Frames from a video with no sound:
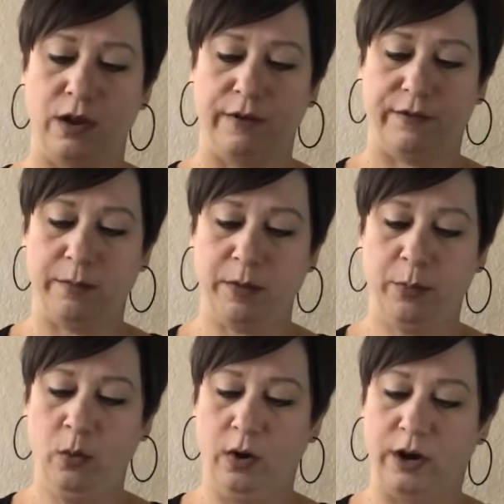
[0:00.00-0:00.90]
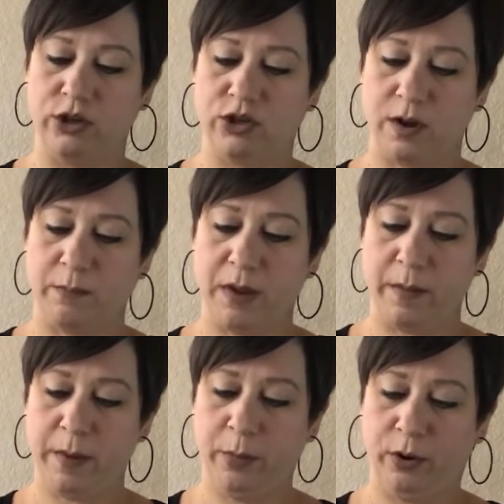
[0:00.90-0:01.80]
From the porch,
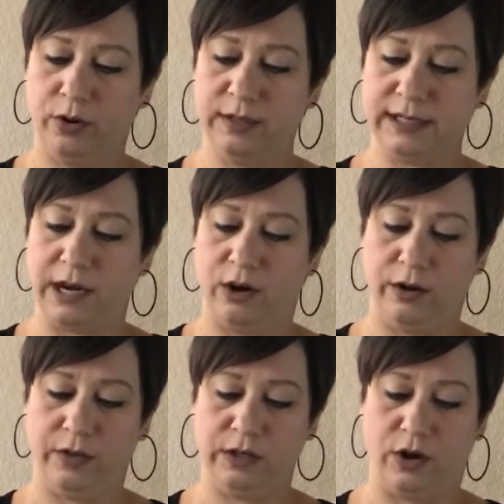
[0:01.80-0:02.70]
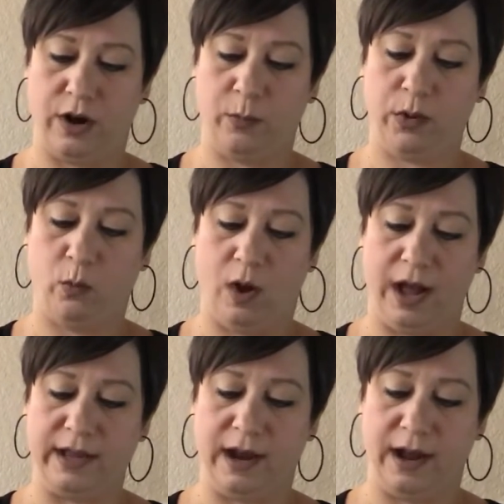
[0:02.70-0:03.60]
Baby Pearl stared at the turnip with
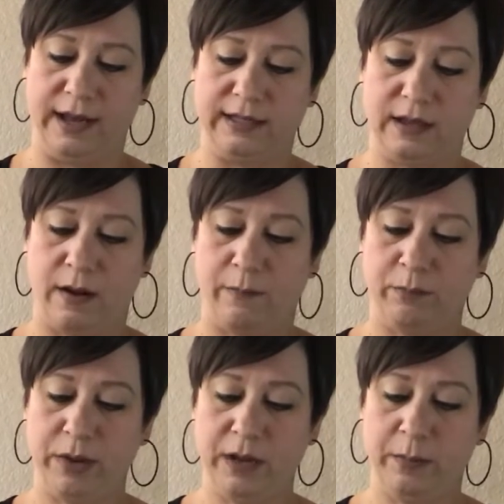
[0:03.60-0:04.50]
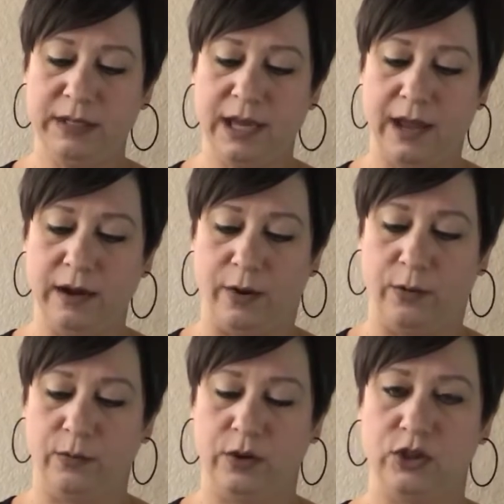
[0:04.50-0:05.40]
wide eyes. "Big potato,"
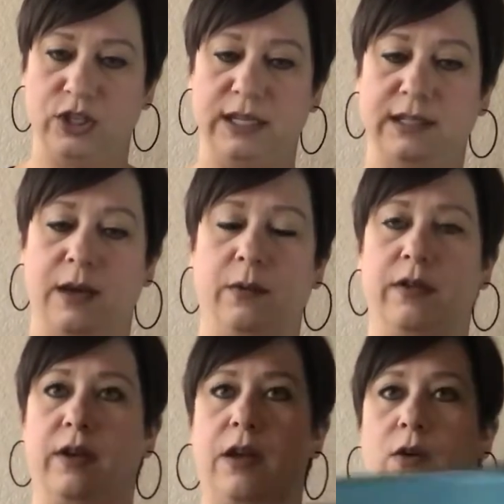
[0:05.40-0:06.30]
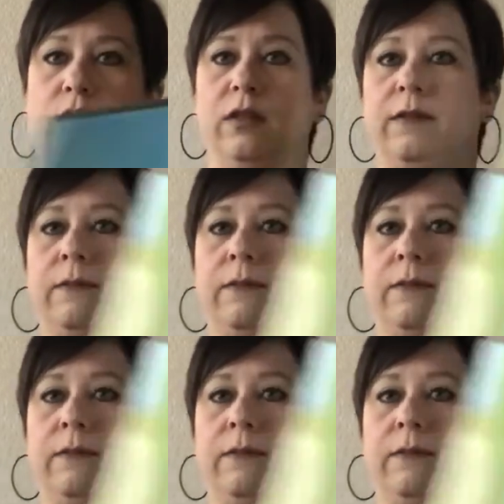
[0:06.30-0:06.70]
she said with a giggle.